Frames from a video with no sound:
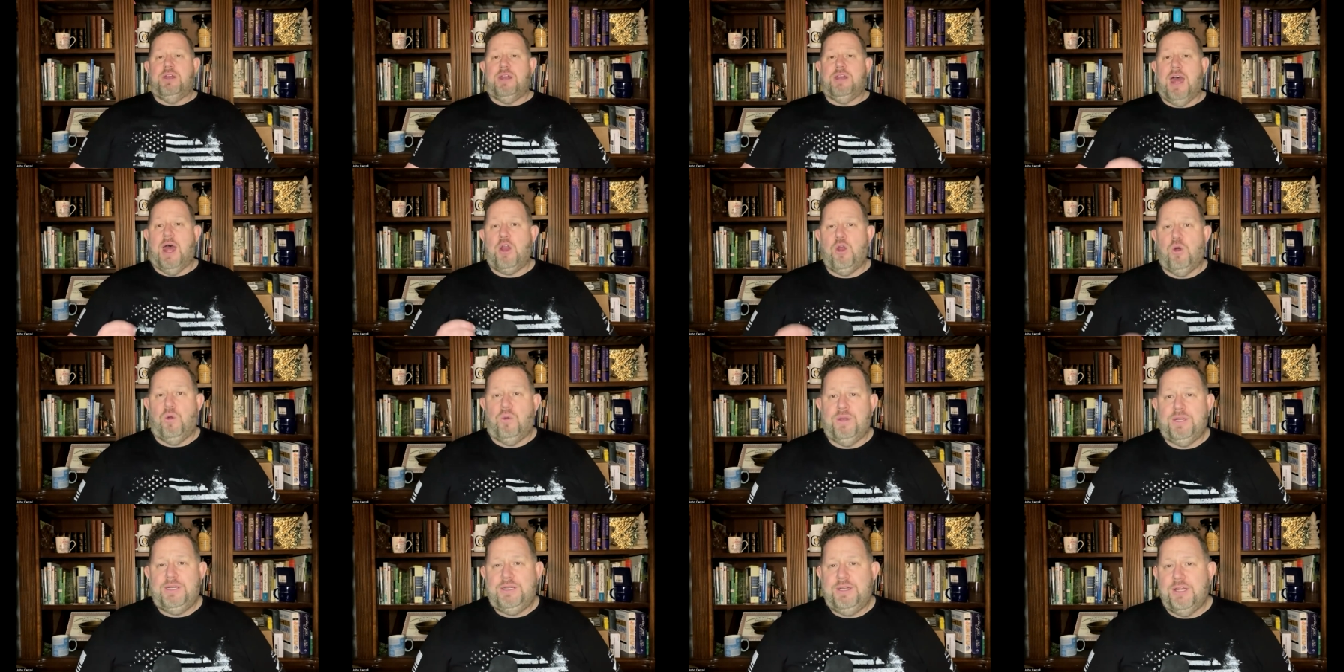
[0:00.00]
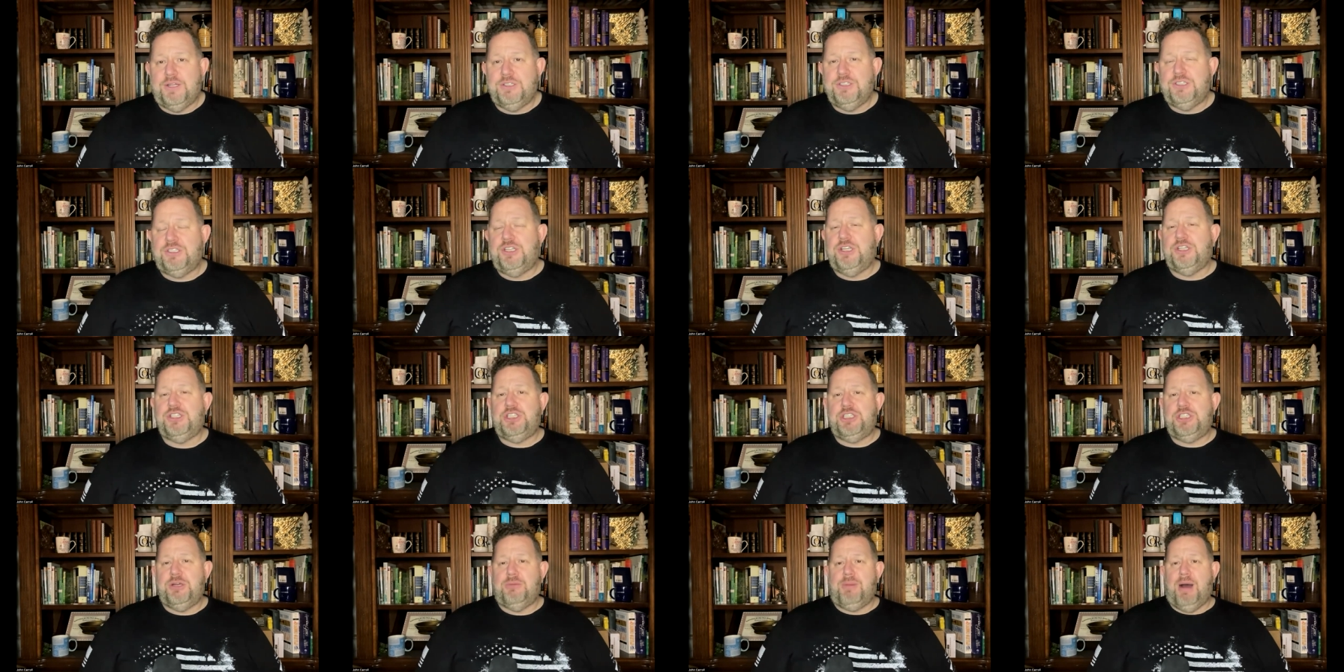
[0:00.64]
Not only does
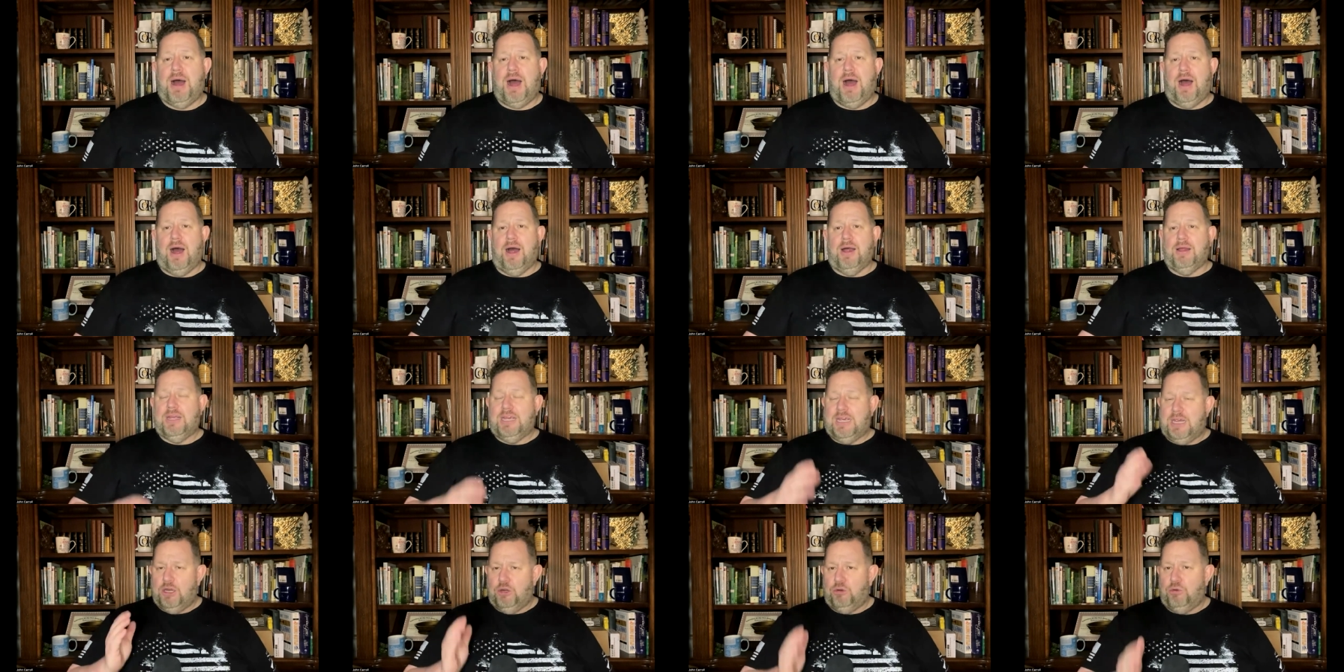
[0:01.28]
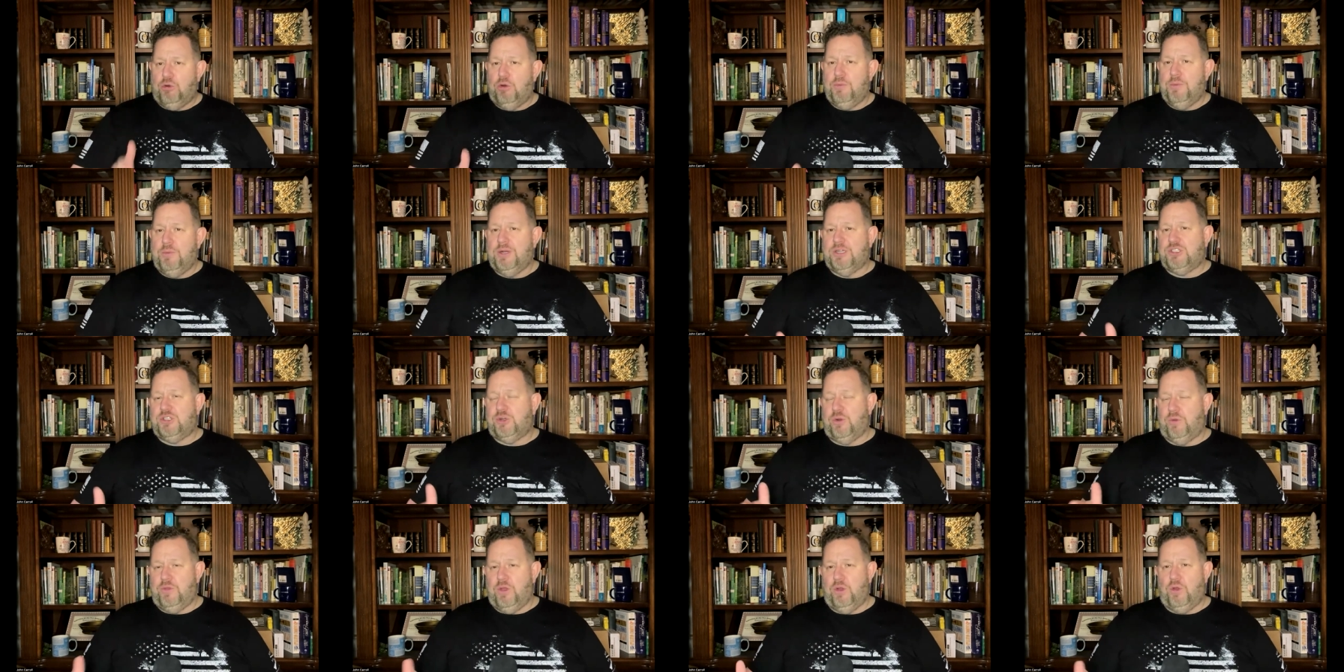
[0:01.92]
the Shema, Hear, O
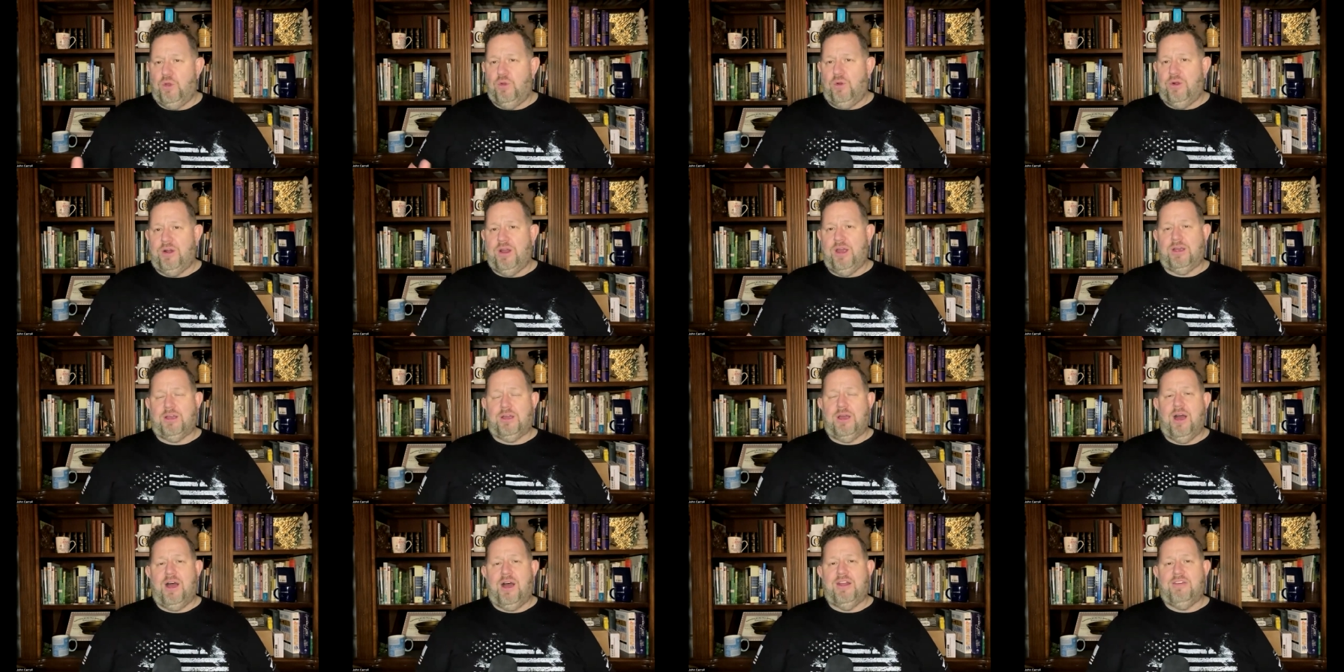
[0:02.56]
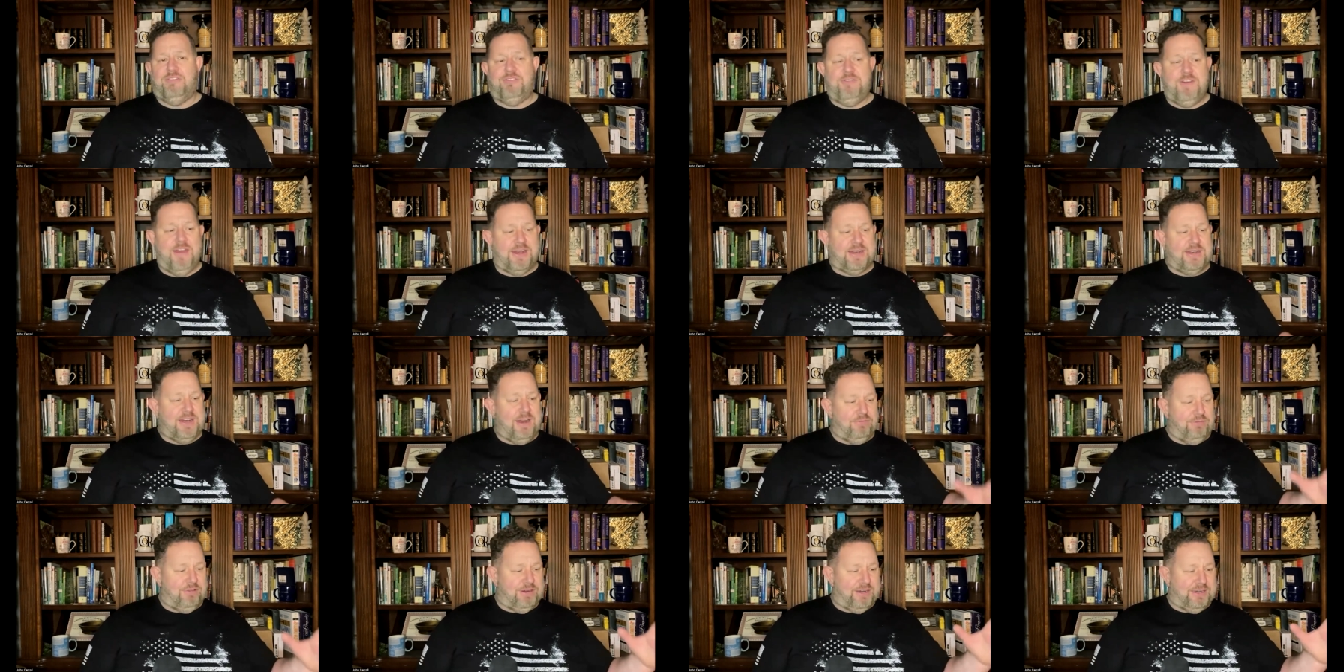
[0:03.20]
Israel, the Lord our God,
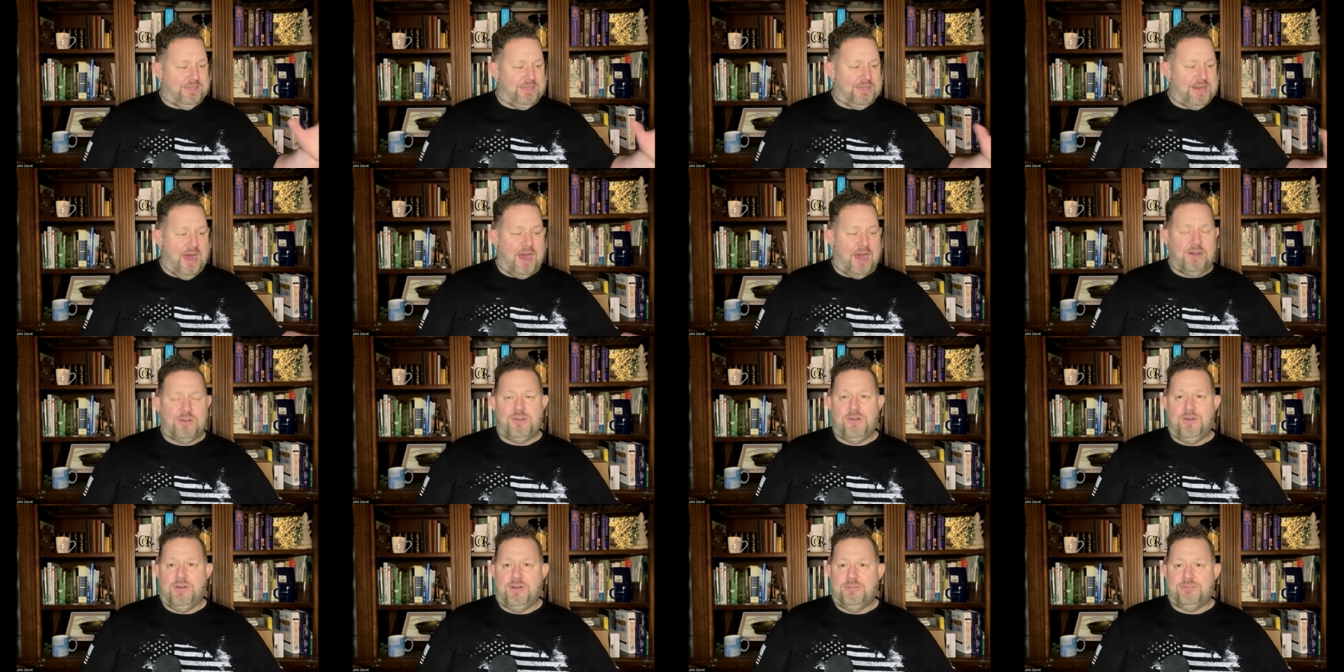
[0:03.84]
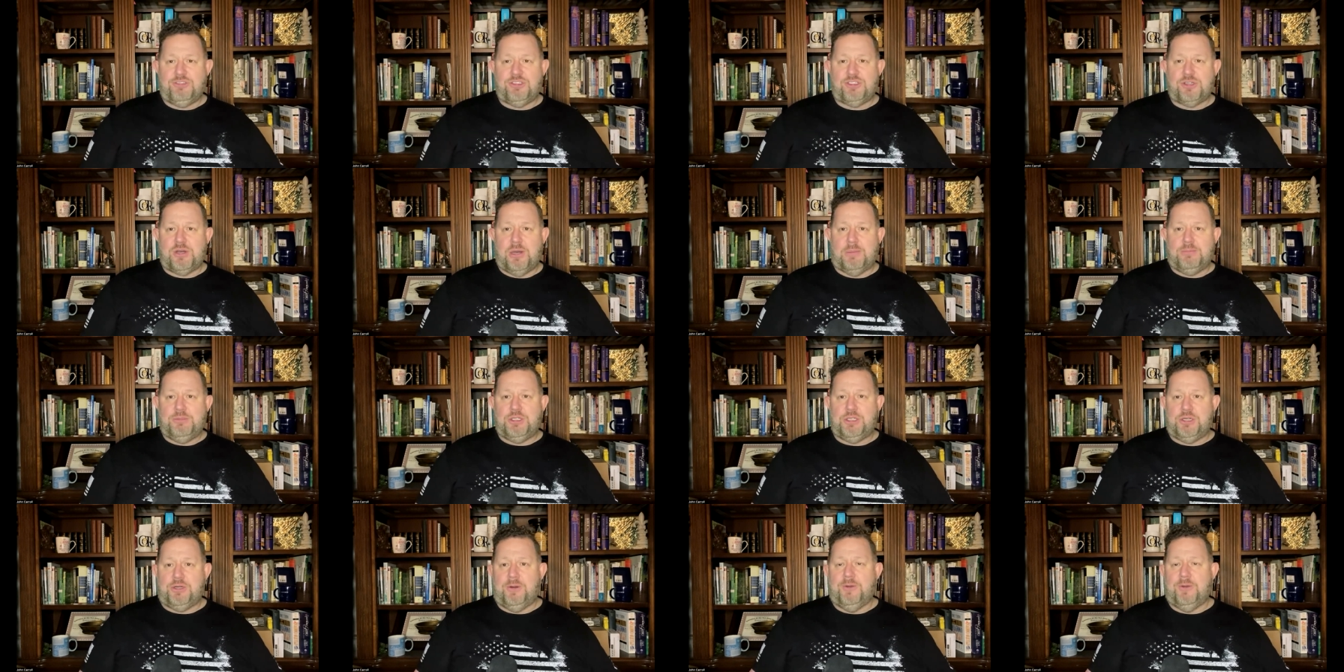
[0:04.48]
affect every doctrine of
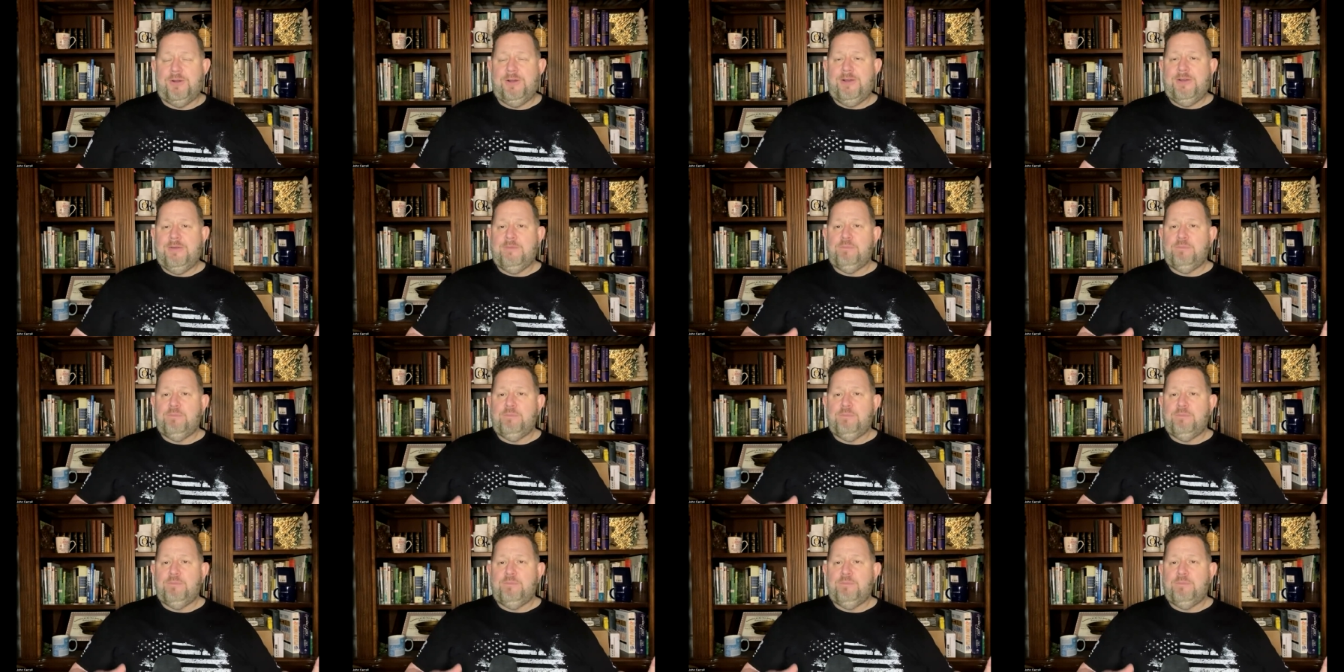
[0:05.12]
Scripture,